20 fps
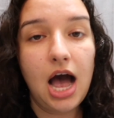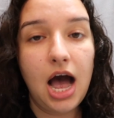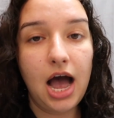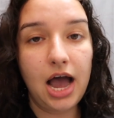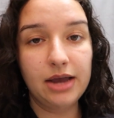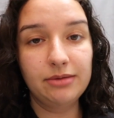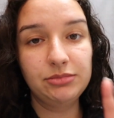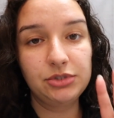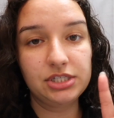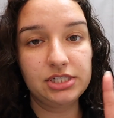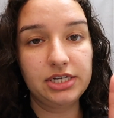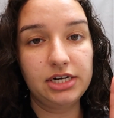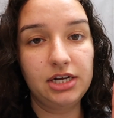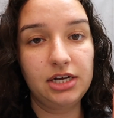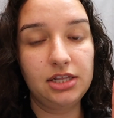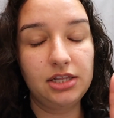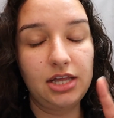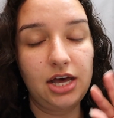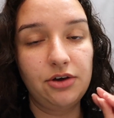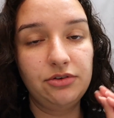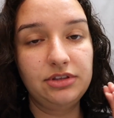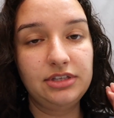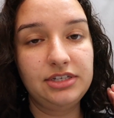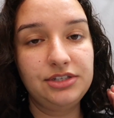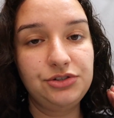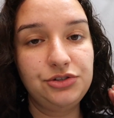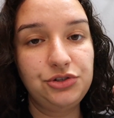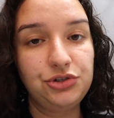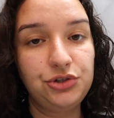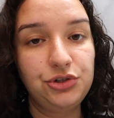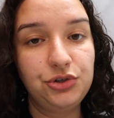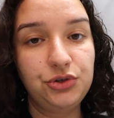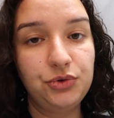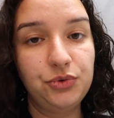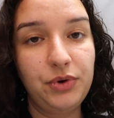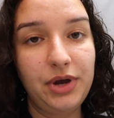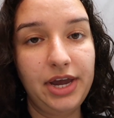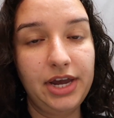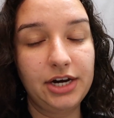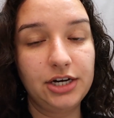I'm just gonna allow this
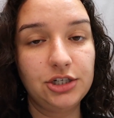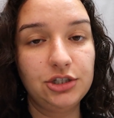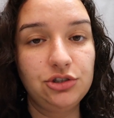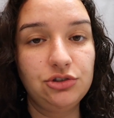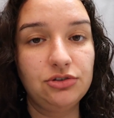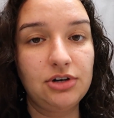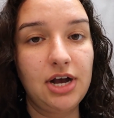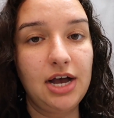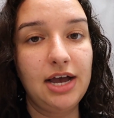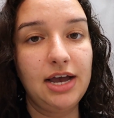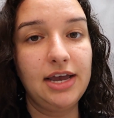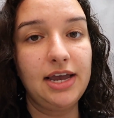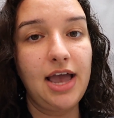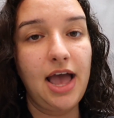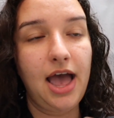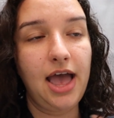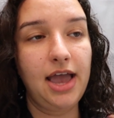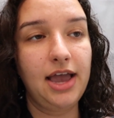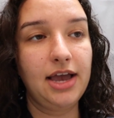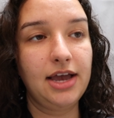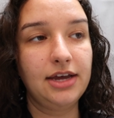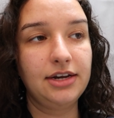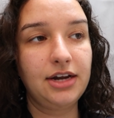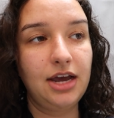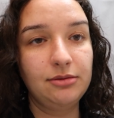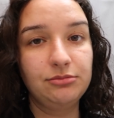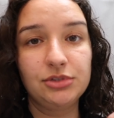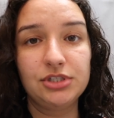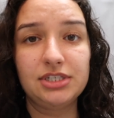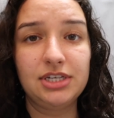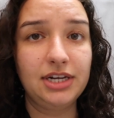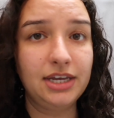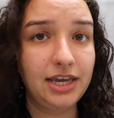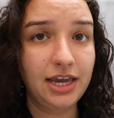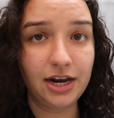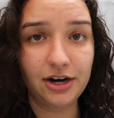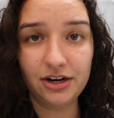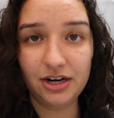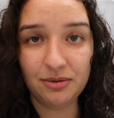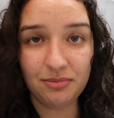to air dry, and I'm just gonna
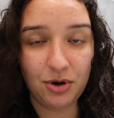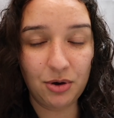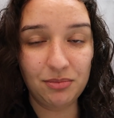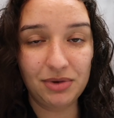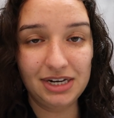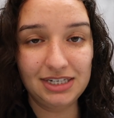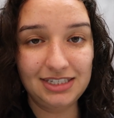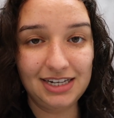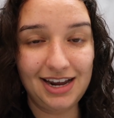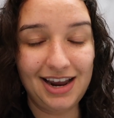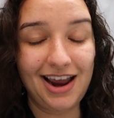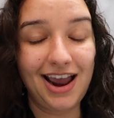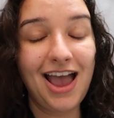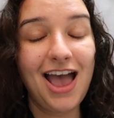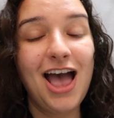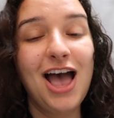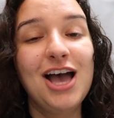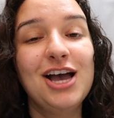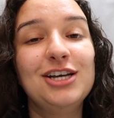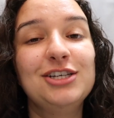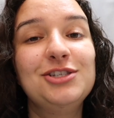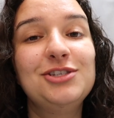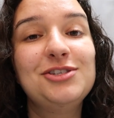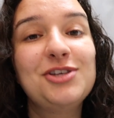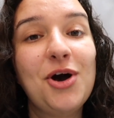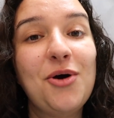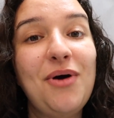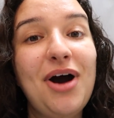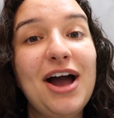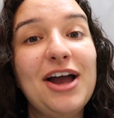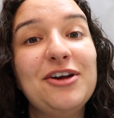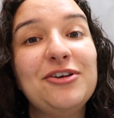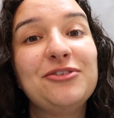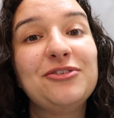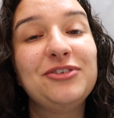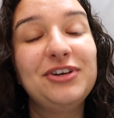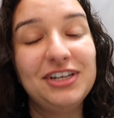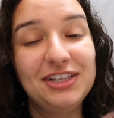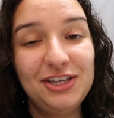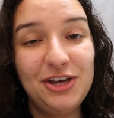carry about my day. So I
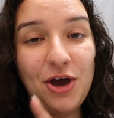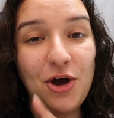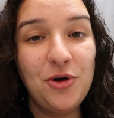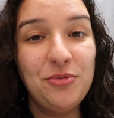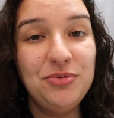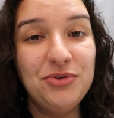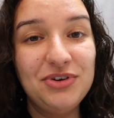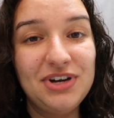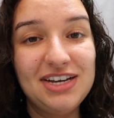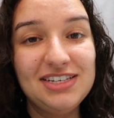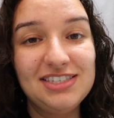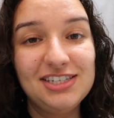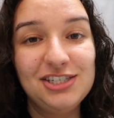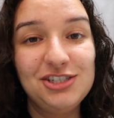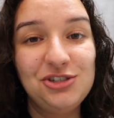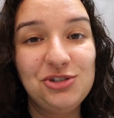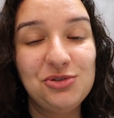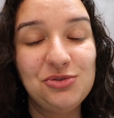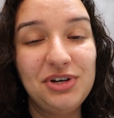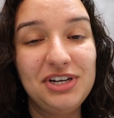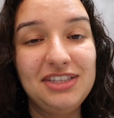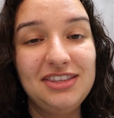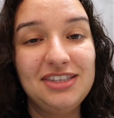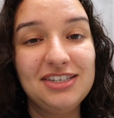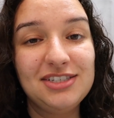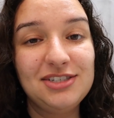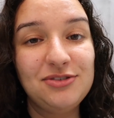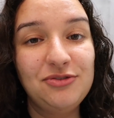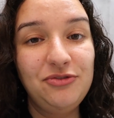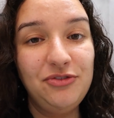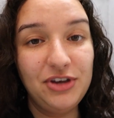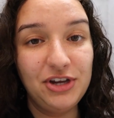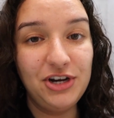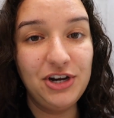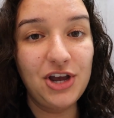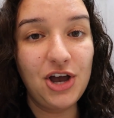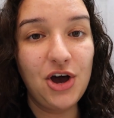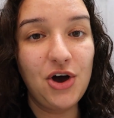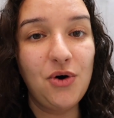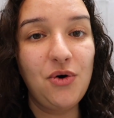really hope you guys enjoyed this
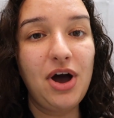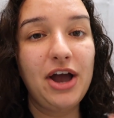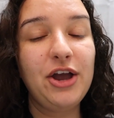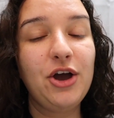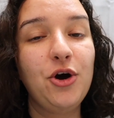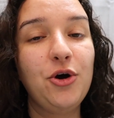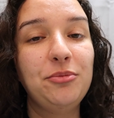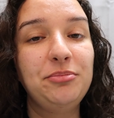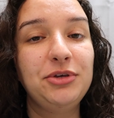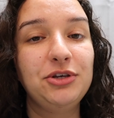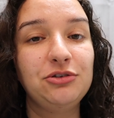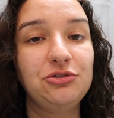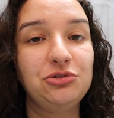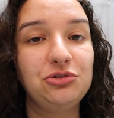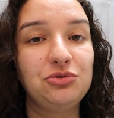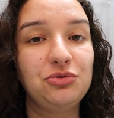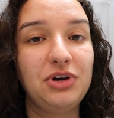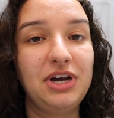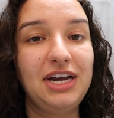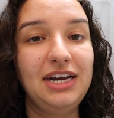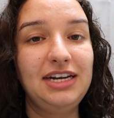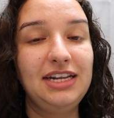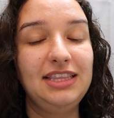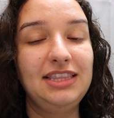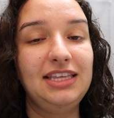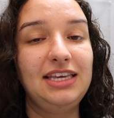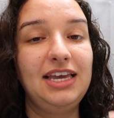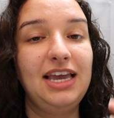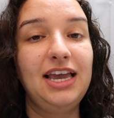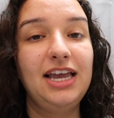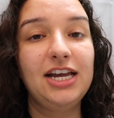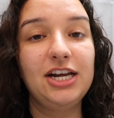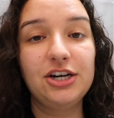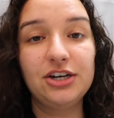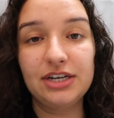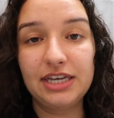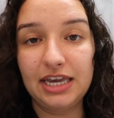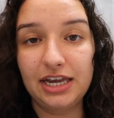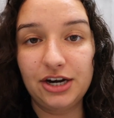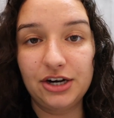video. I hope you enjoyed the
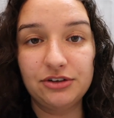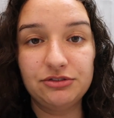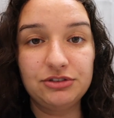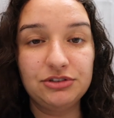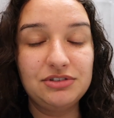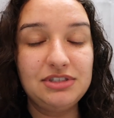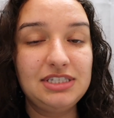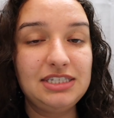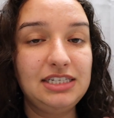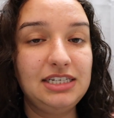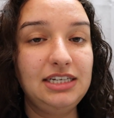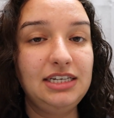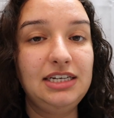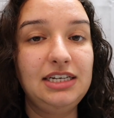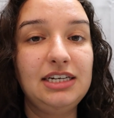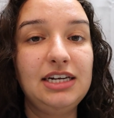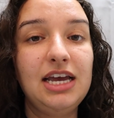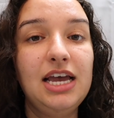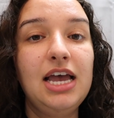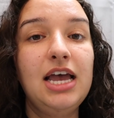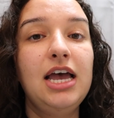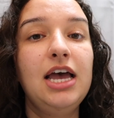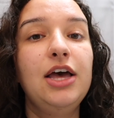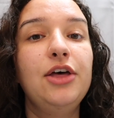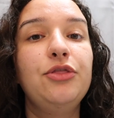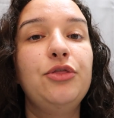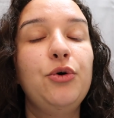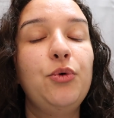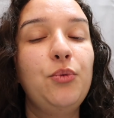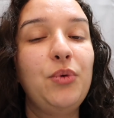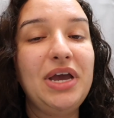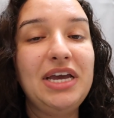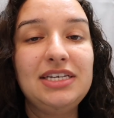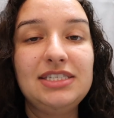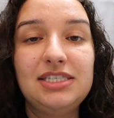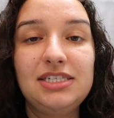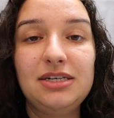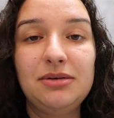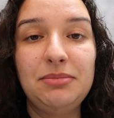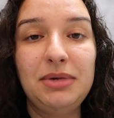hair care routine, the
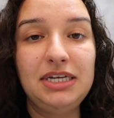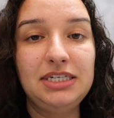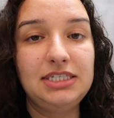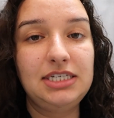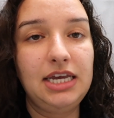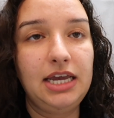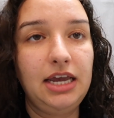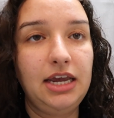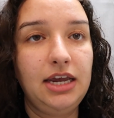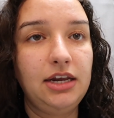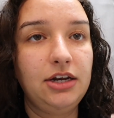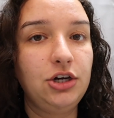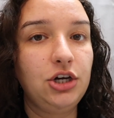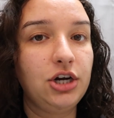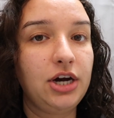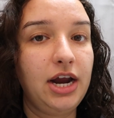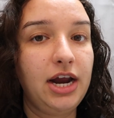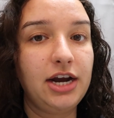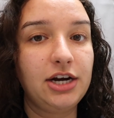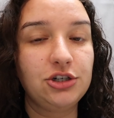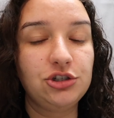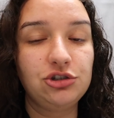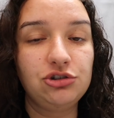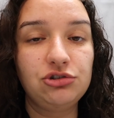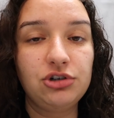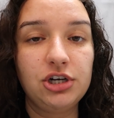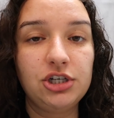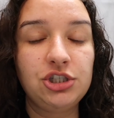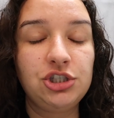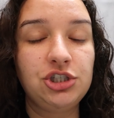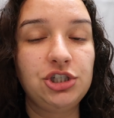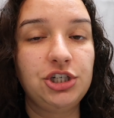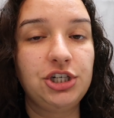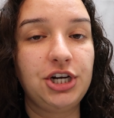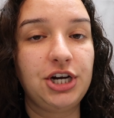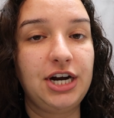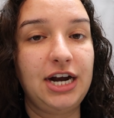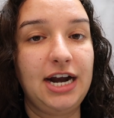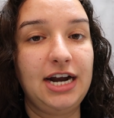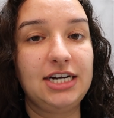ways to maintain your hair structure,
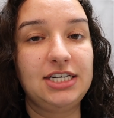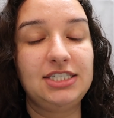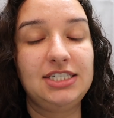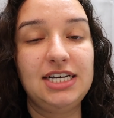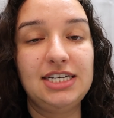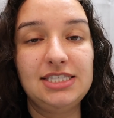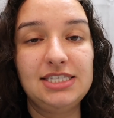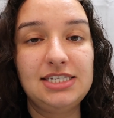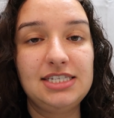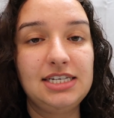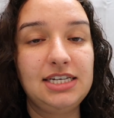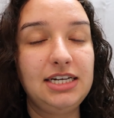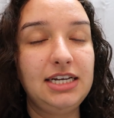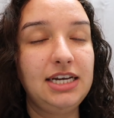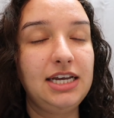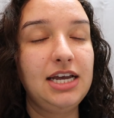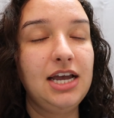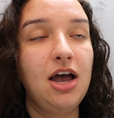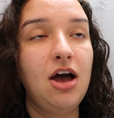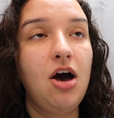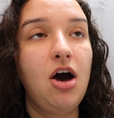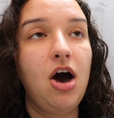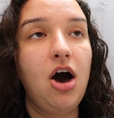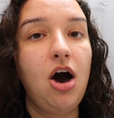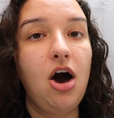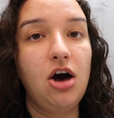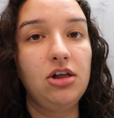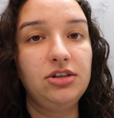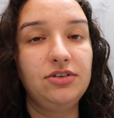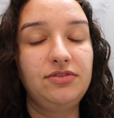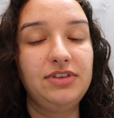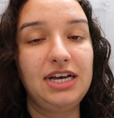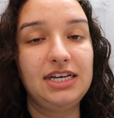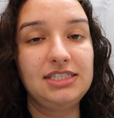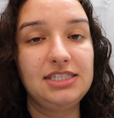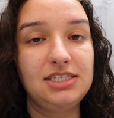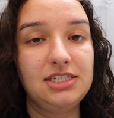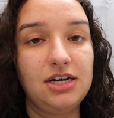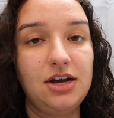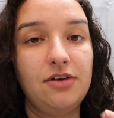your hair density, all of
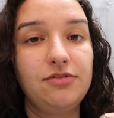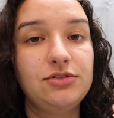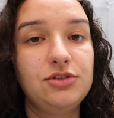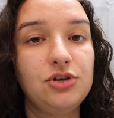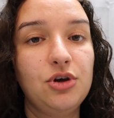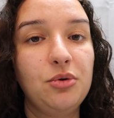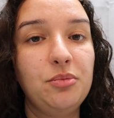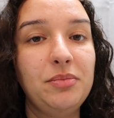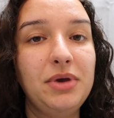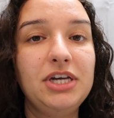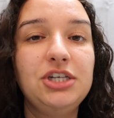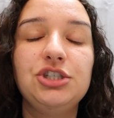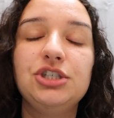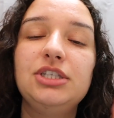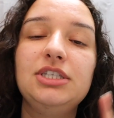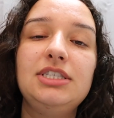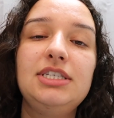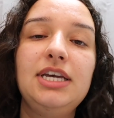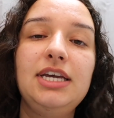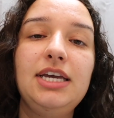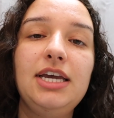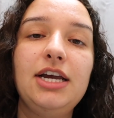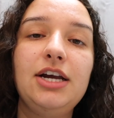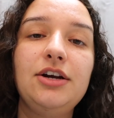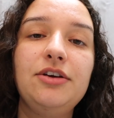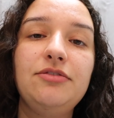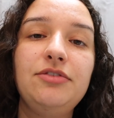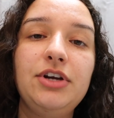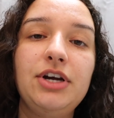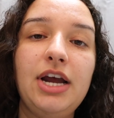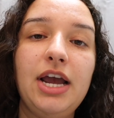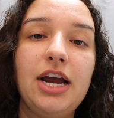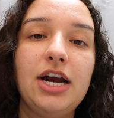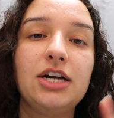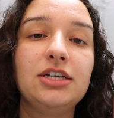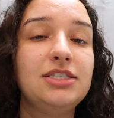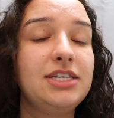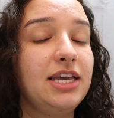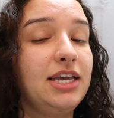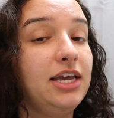that stuff. So make sure to take care of your
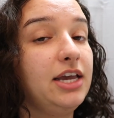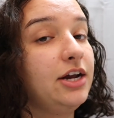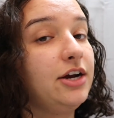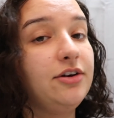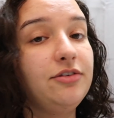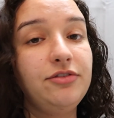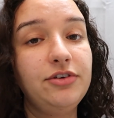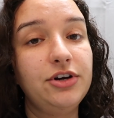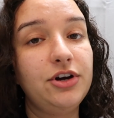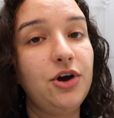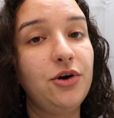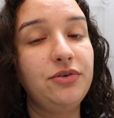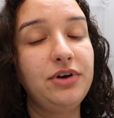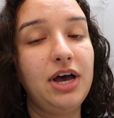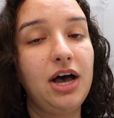hair, take care of your own